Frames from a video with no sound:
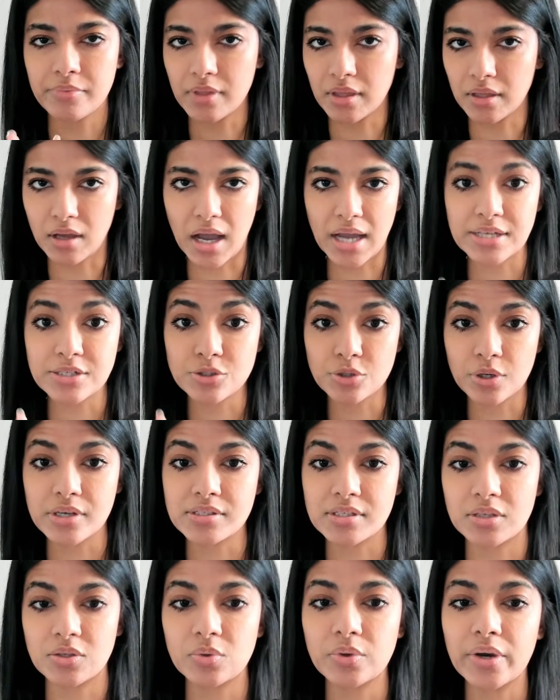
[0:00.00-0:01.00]
I trust
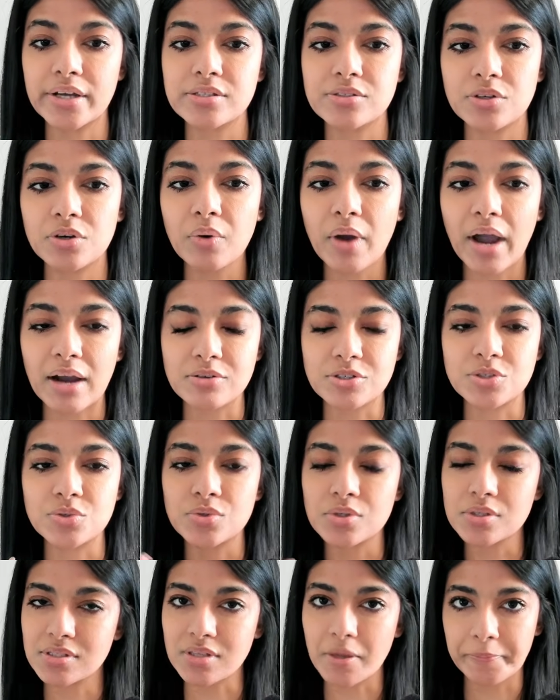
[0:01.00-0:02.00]
that you guys know how
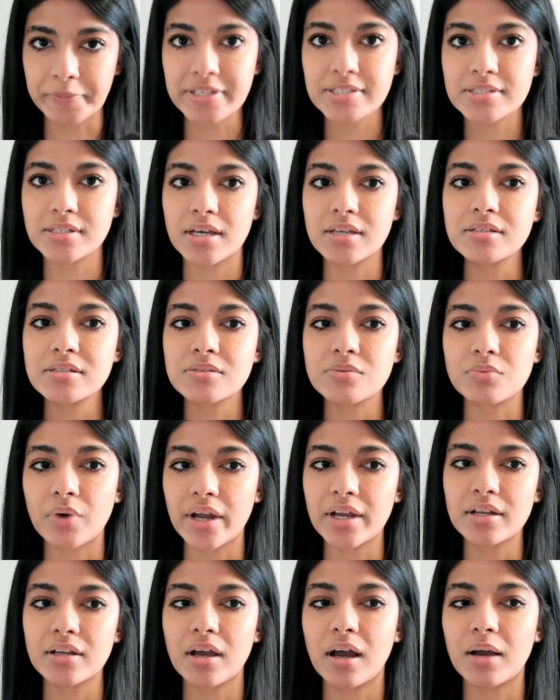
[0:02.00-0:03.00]
to some extent,
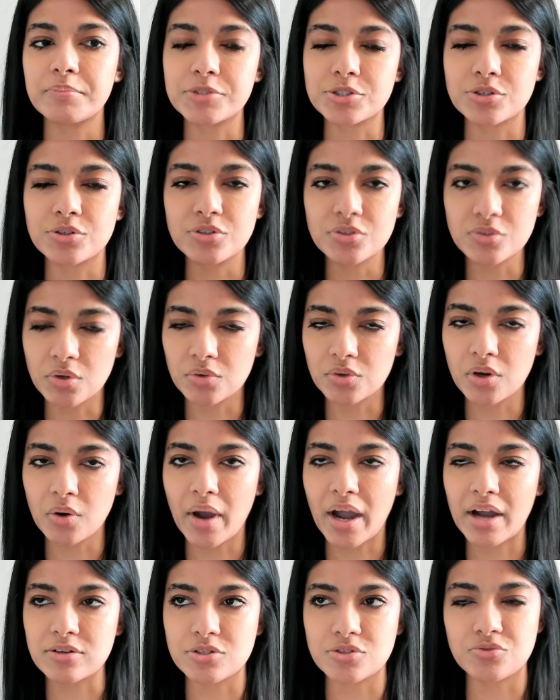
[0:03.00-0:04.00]
right? I'm sure you don't know
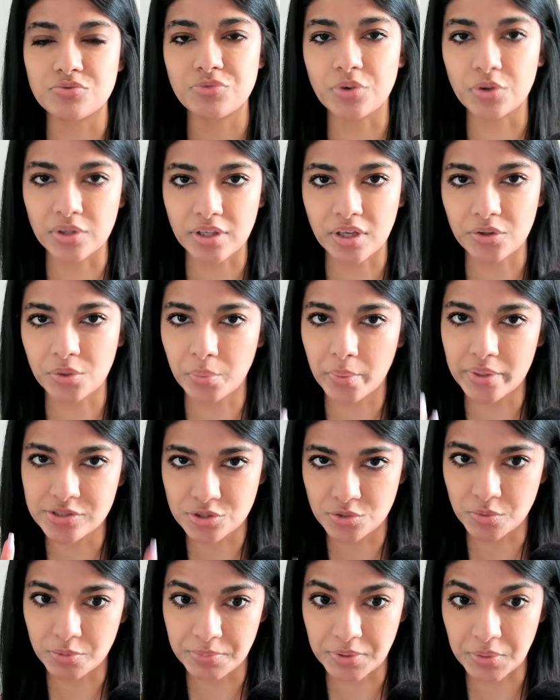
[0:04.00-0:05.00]
how to fully, otherwise you
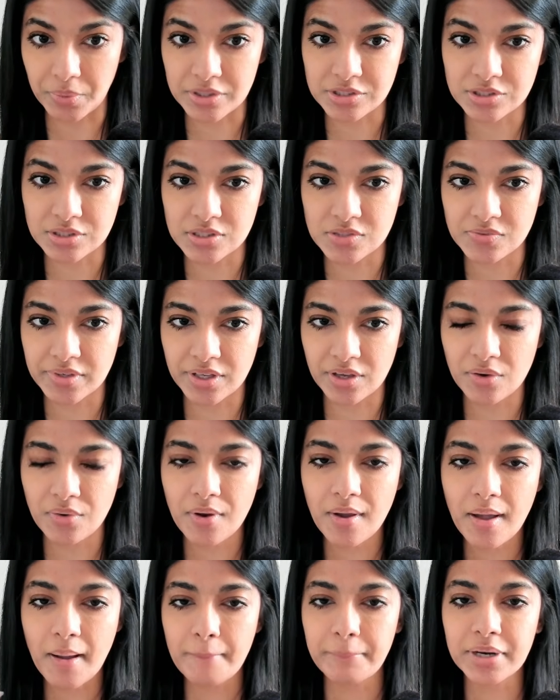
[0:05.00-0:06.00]
wouldn't be watching this video.
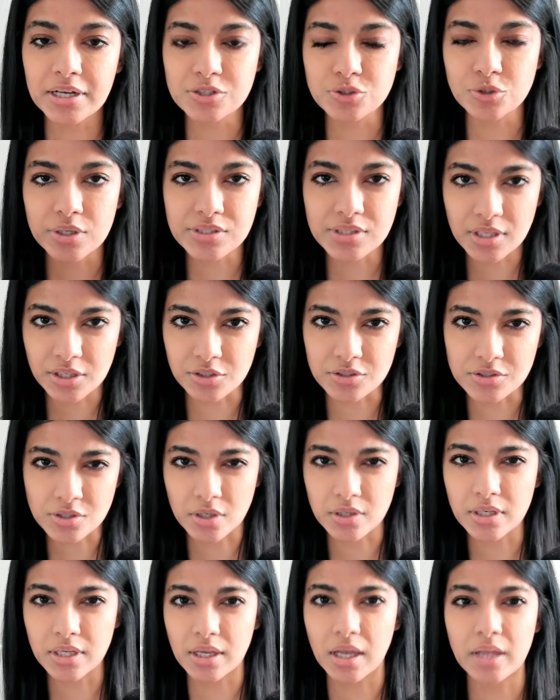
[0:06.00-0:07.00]
But I trust that you're
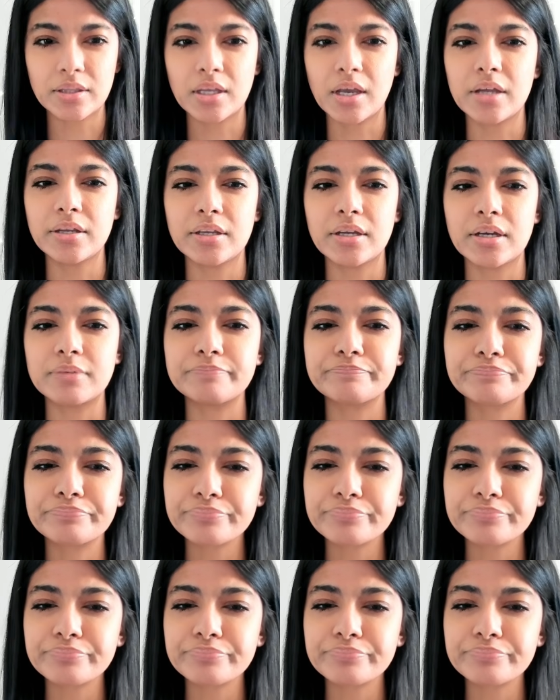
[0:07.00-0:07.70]
starting to get the idea.